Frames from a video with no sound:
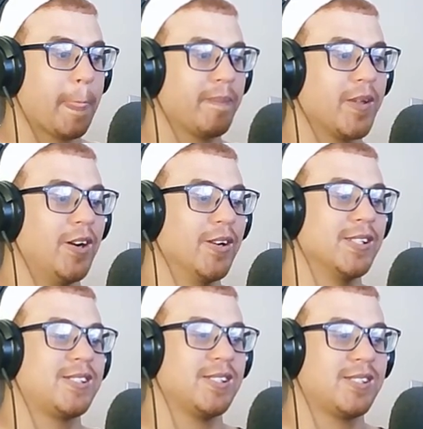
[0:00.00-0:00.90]
Oh, his
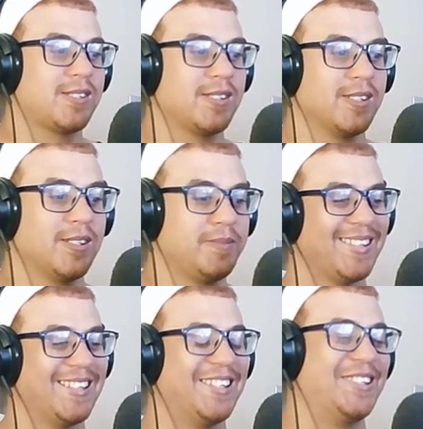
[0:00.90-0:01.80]
sister.
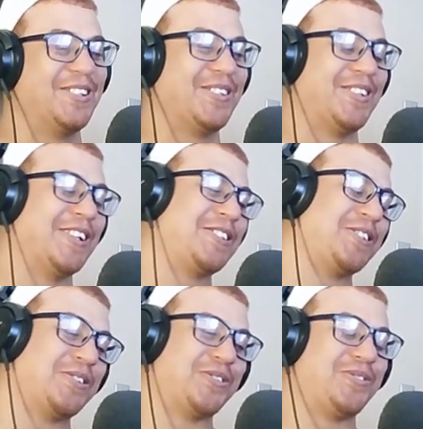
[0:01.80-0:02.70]
This
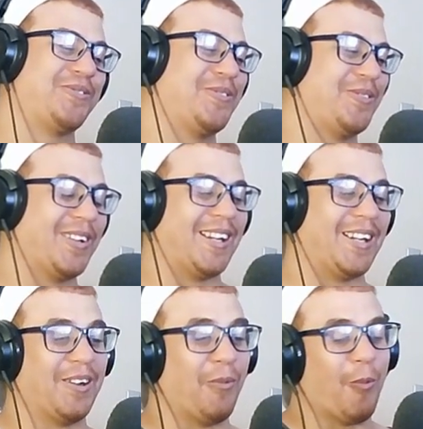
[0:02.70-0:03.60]
is
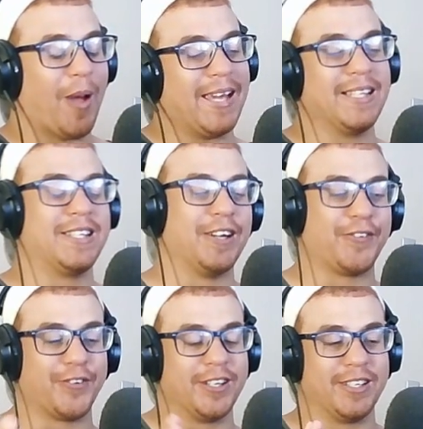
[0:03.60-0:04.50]
a way
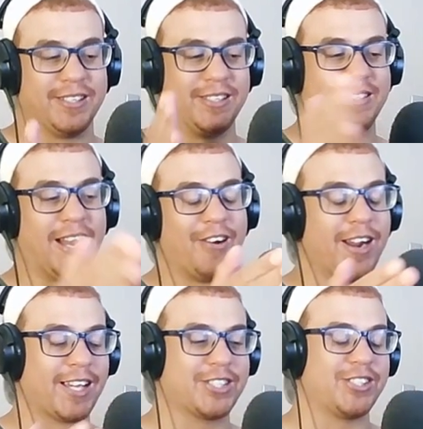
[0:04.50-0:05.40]
different
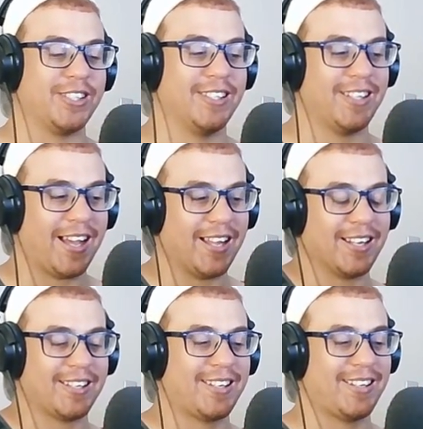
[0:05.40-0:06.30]
direction
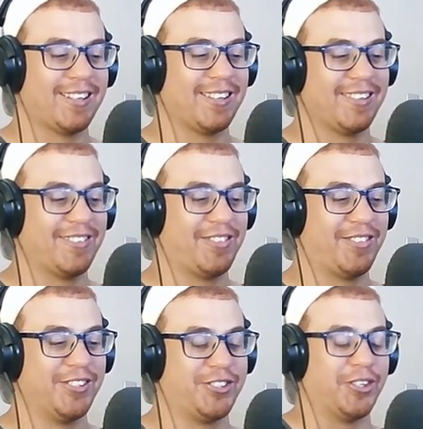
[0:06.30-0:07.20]
that
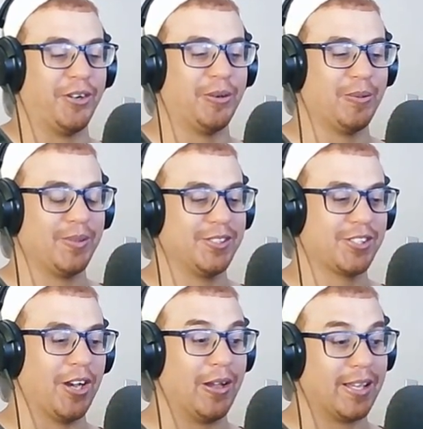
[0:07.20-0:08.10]
the show is
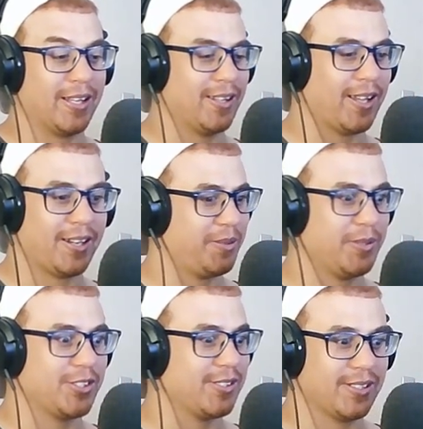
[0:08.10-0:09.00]
going in that I
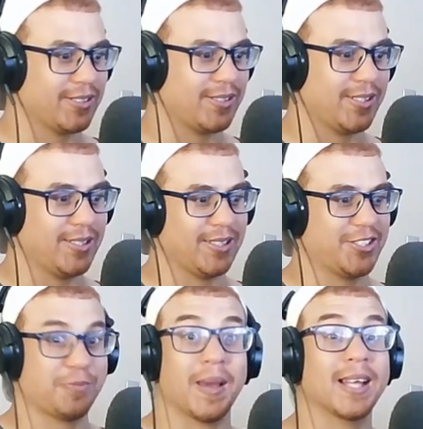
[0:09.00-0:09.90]
wasn't
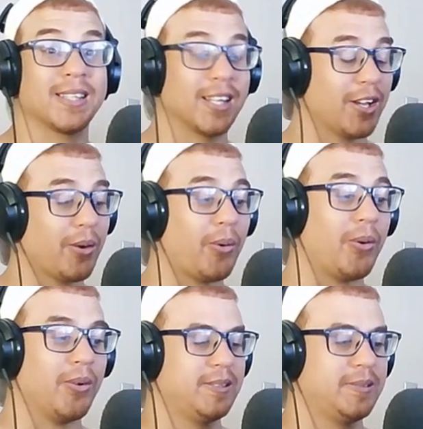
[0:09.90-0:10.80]
expecting at all.